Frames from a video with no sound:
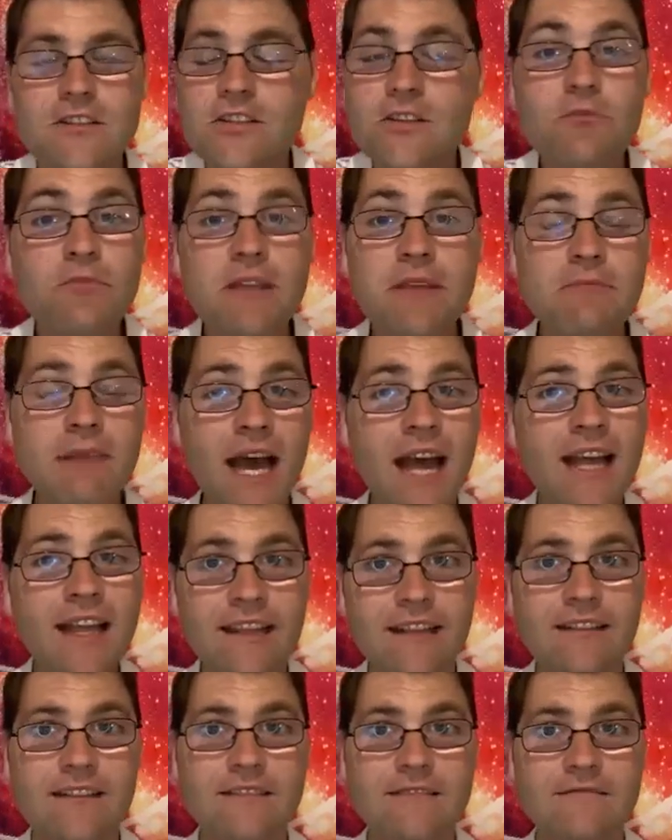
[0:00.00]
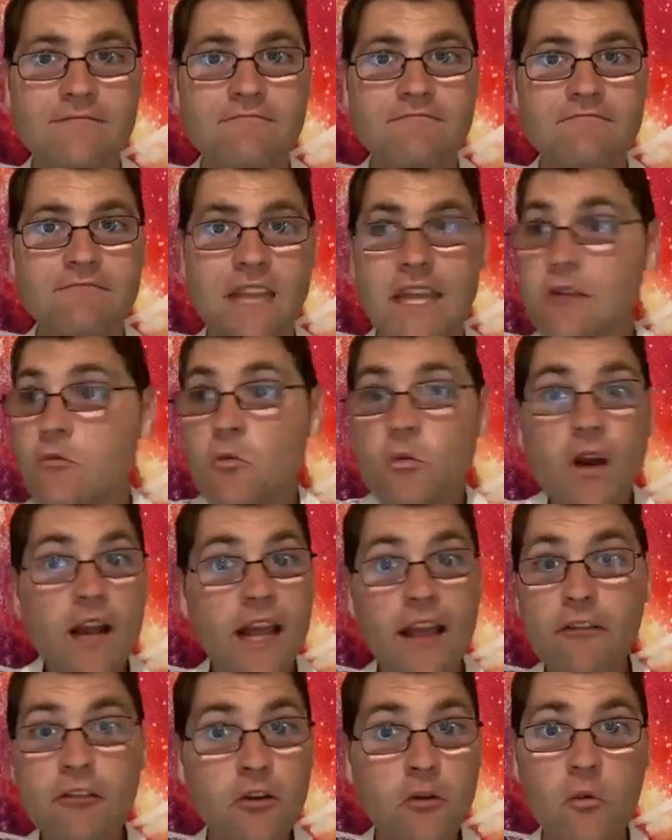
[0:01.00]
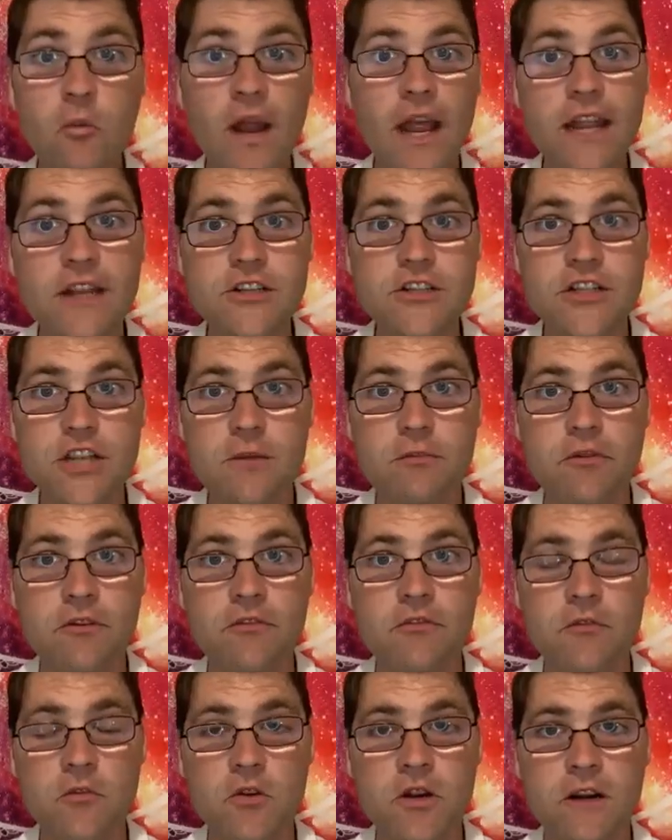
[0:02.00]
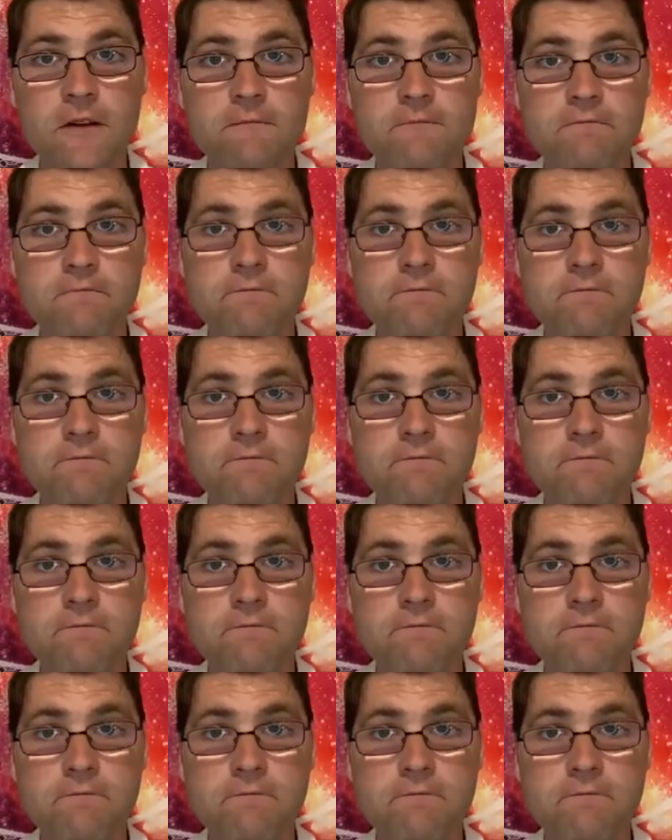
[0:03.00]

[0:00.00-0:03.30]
to be mine in whatever way, shape, or form?